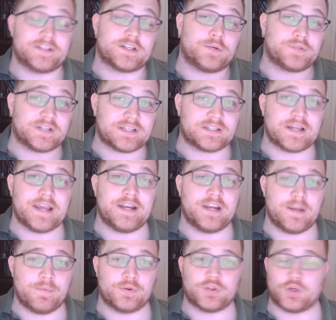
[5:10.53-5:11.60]
I was excited
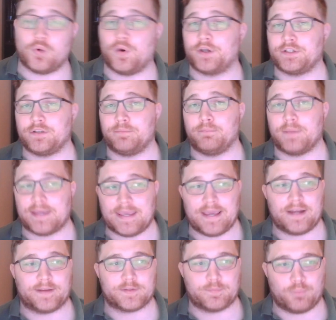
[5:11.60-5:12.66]
about the quantum
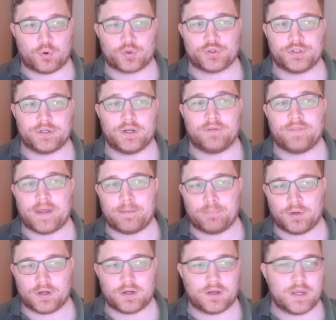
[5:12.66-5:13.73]
mechanics portion of that
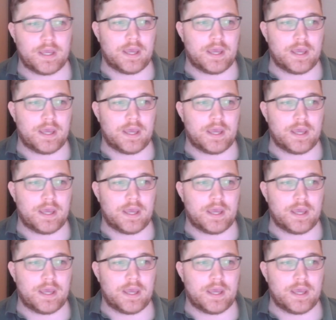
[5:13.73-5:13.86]
book,